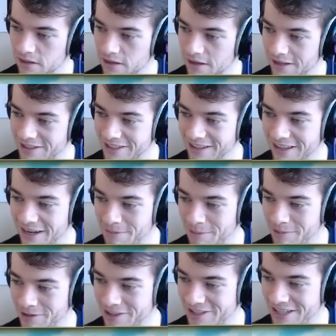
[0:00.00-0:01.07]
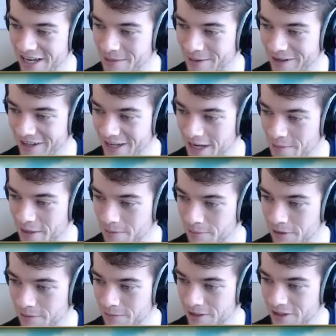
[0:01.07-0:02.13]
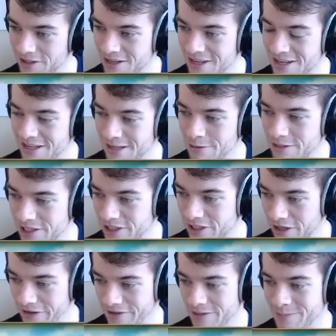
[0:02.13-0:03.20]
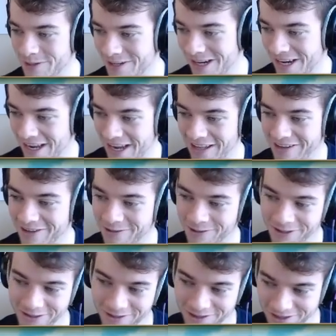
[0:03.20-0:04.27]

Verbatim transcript: I see a lot of people just sad about Gabite pretty much. Use the Charjabug. I don't want to use